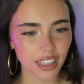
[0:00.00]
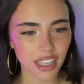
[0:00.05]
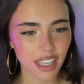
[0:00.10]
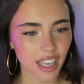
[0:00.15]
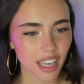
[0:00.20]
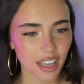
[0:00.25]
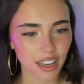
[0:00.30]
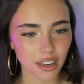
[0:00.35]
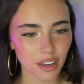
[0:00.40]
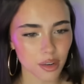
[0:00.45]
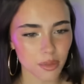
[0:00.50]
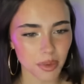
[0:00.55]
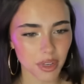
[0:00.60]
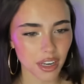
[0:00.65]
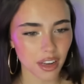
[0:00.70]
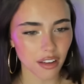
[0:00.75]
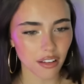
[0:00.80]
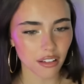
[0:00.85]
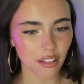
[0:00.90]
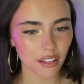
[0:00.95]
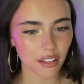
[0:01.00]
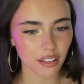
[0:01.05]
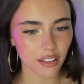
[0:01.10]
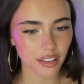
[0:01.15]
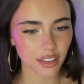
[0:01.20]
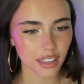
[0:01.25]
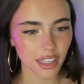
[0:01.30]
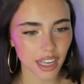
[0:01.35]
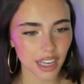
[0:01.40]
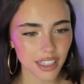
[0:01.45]
can't hear me now.
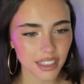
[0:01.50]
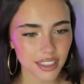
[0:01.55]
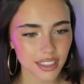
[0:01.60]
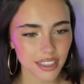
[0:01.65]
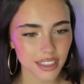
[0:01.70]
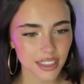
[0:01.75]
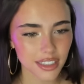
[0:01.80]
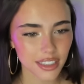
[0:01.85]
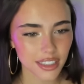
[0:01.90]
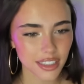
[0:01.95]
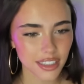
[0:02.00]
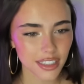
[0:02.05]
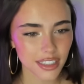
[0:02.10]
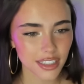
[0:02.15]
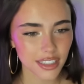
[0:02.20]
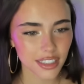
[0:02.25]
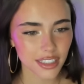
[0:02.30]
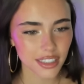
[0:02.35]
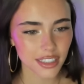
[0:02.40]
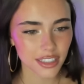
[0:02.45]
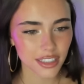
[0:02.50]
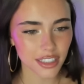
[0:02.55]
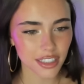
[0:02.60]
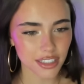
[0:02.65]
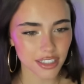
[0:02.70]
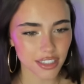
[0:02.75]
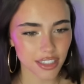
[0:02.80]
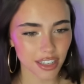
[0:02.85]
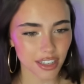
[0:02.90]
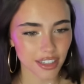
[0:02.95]
Yes?
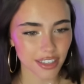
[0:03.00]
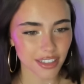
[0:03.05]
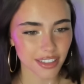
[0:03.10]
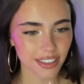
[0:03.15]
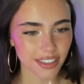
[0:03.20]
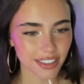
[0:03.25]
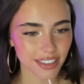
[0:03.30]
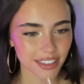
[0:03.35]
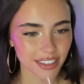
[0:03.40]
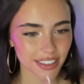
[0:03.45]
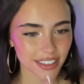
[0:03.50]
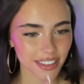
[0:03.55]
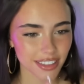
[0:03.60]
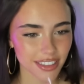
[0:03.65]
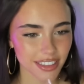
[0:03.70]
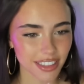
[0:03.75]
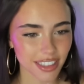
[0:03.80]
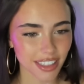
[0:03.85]
This is good. Still